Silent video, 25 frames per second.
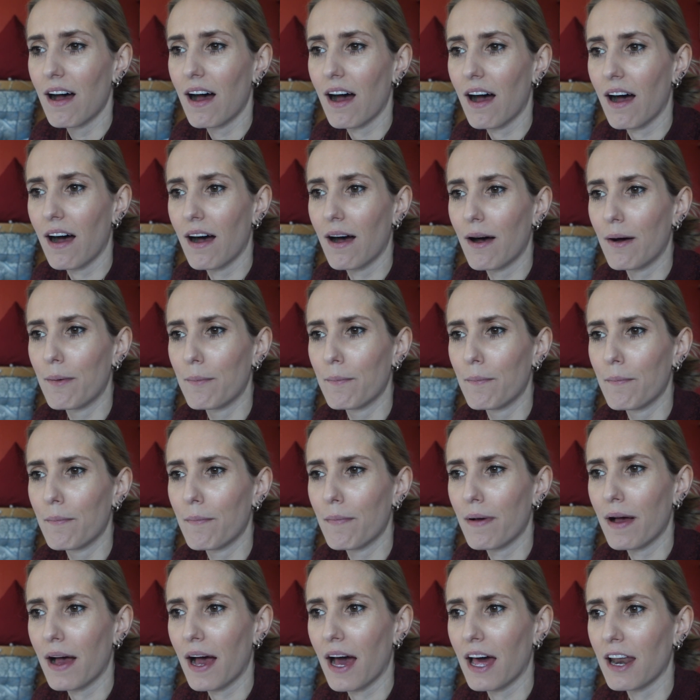And
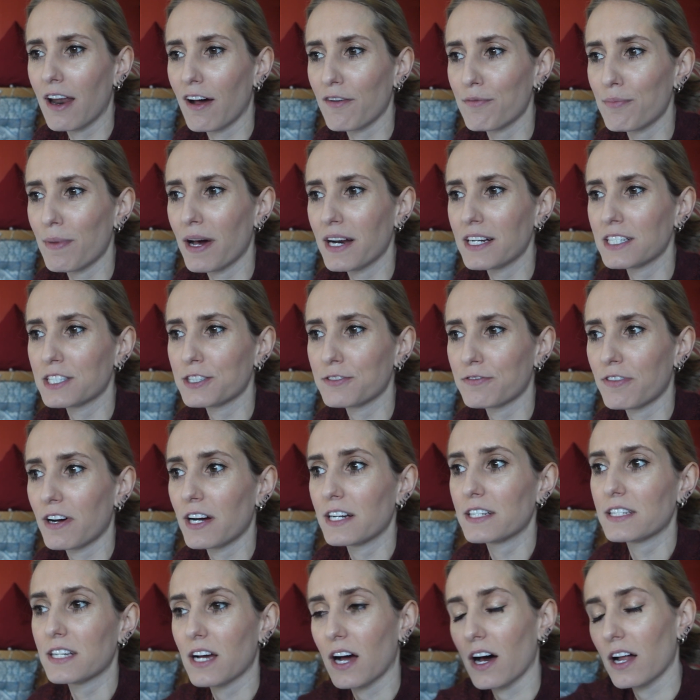I've managed to
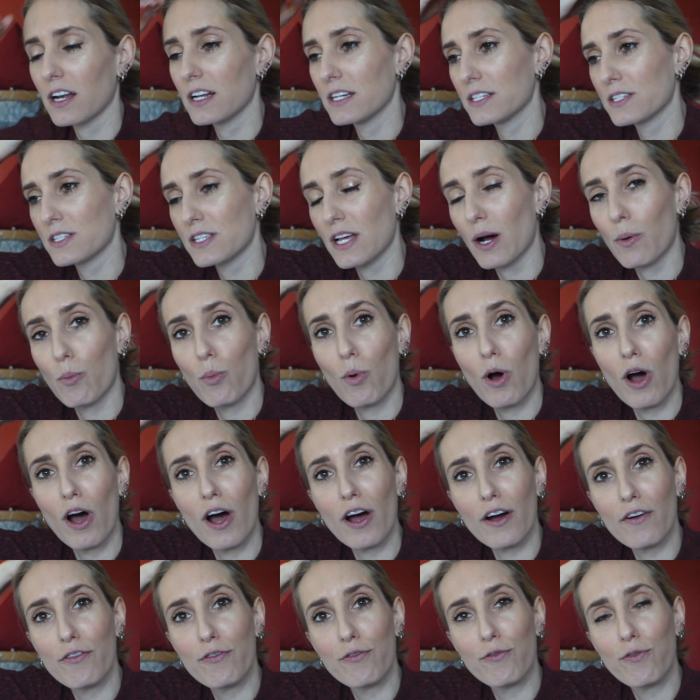find colours that
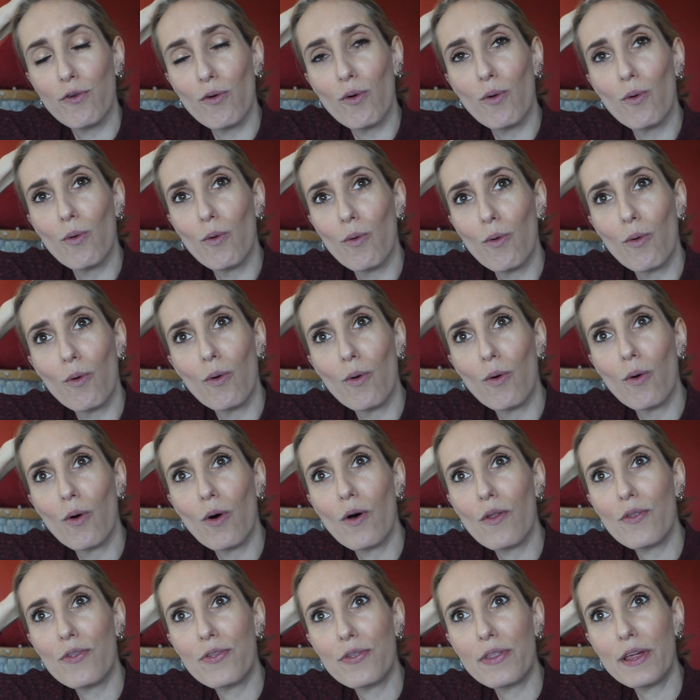work for
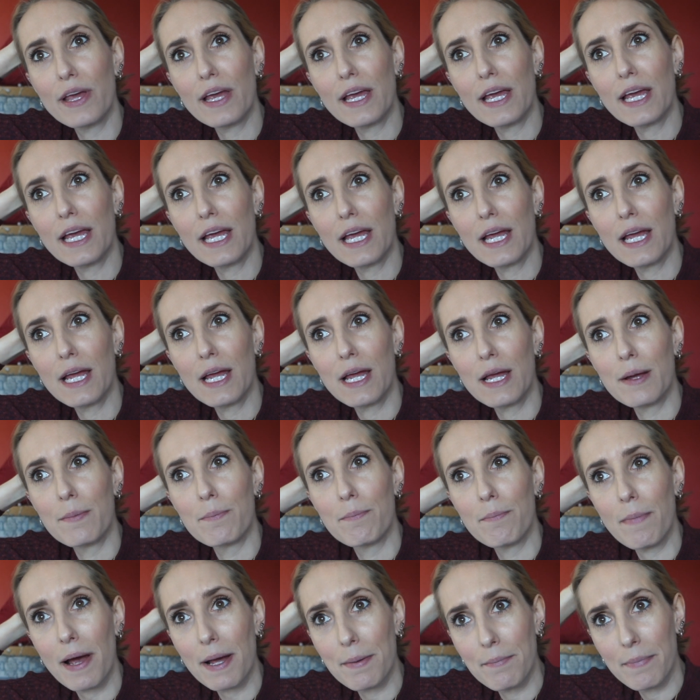the
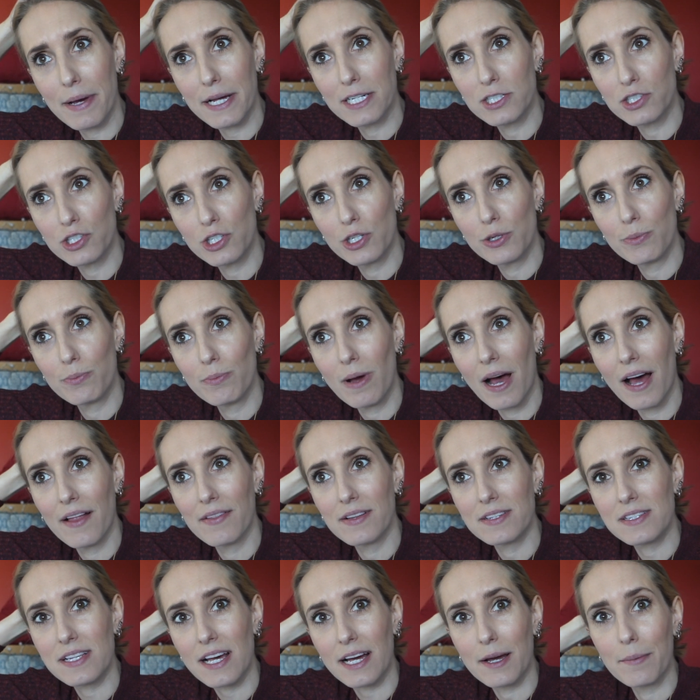main bedroom and
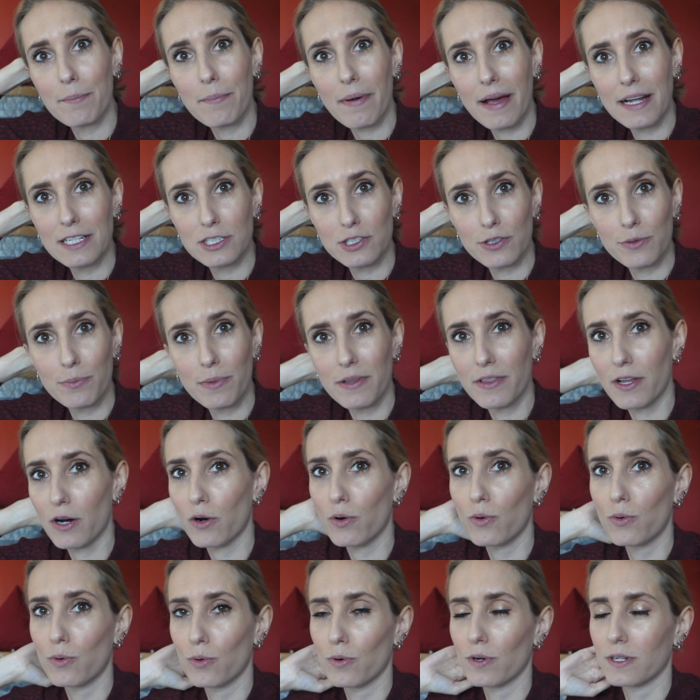the second bedroom in the
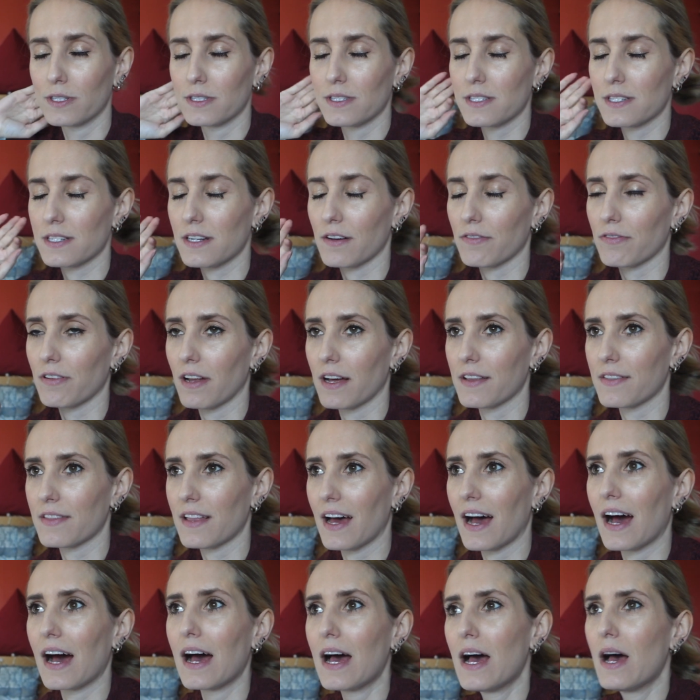hall and stuff like
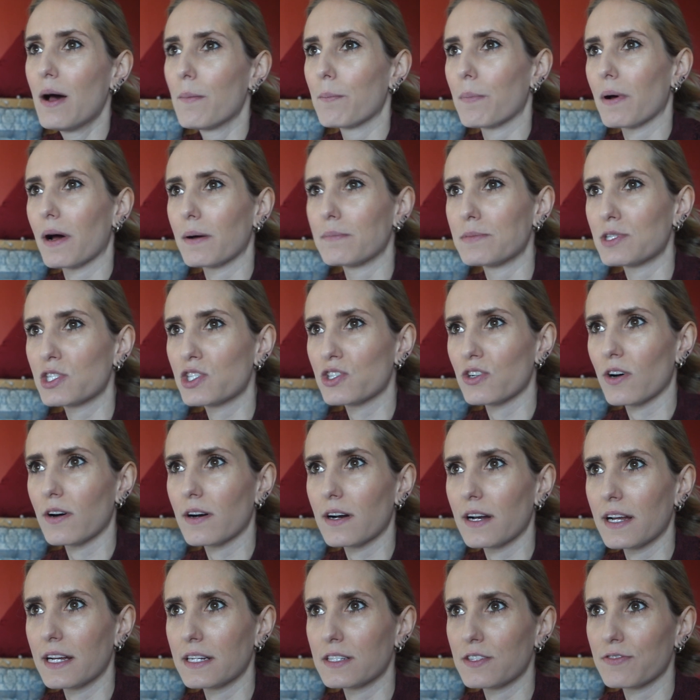that, but I'm
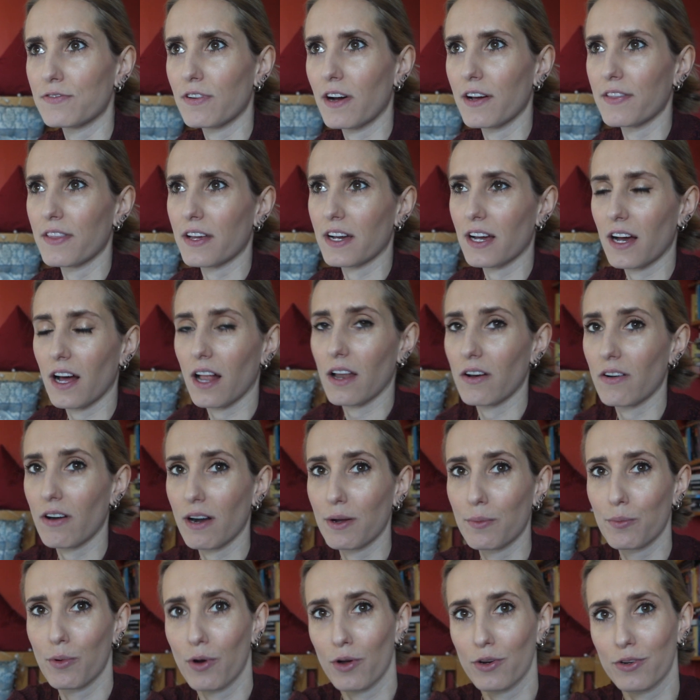struggling to find the colour I
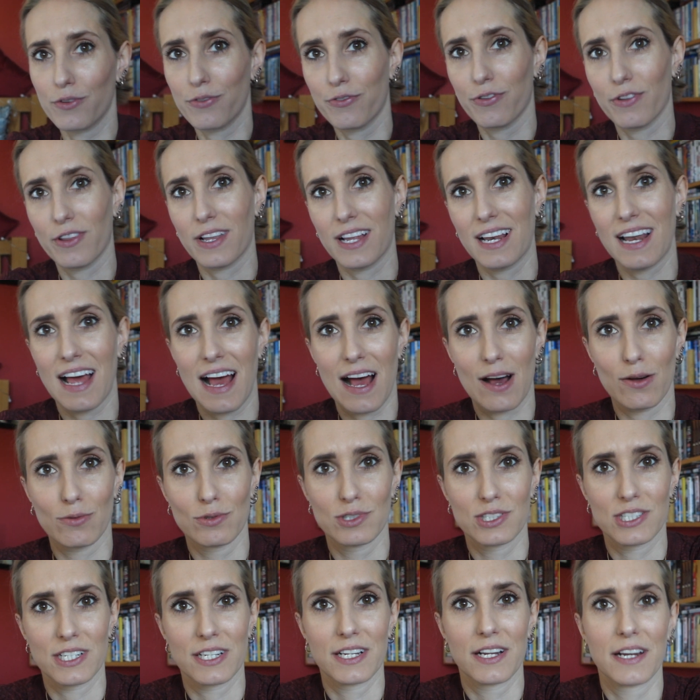want for the
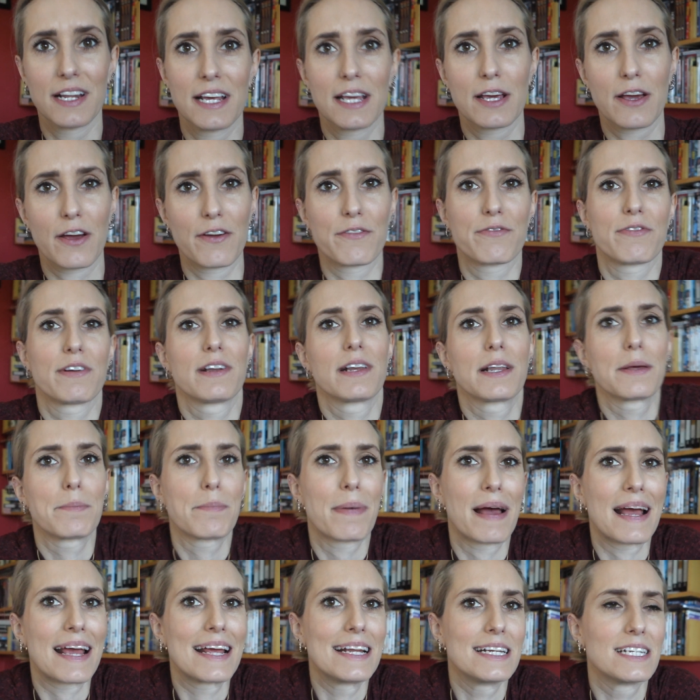lounge in an eco-friendly
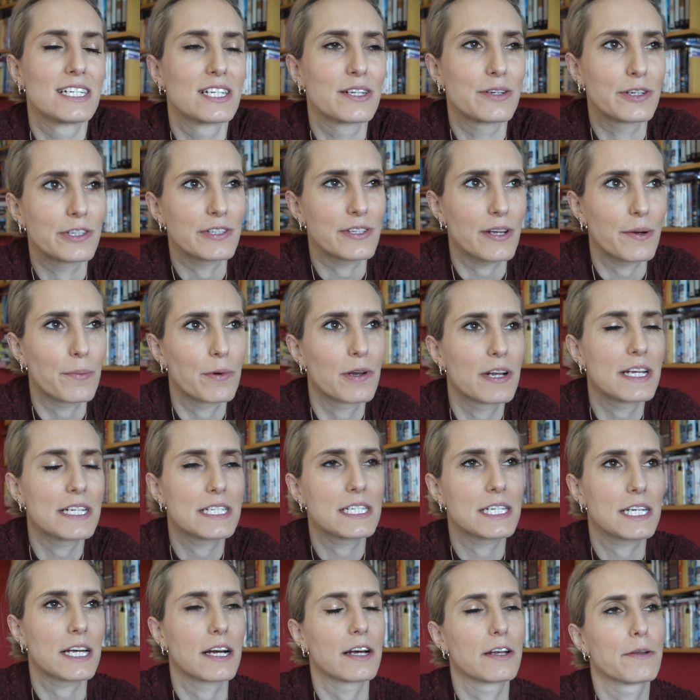paint, because I want it
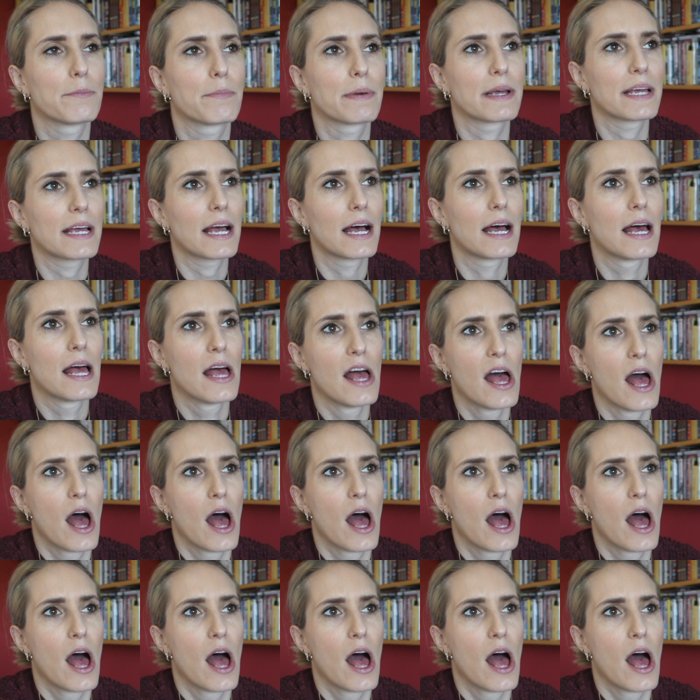to kind of be a